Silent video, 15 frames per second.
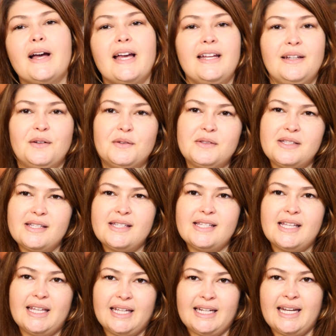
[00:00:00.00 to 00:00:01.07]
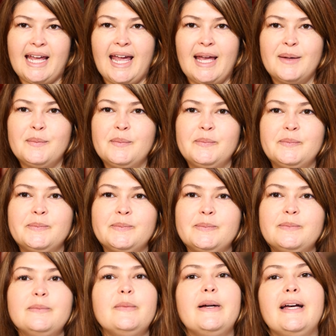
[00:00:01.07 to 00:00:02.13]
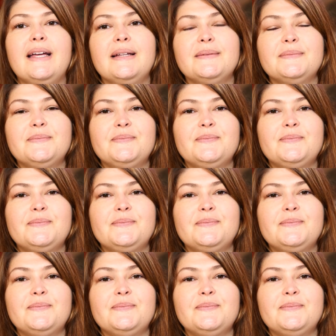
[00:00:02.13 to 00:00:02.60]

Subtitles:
I know it's a silly name, but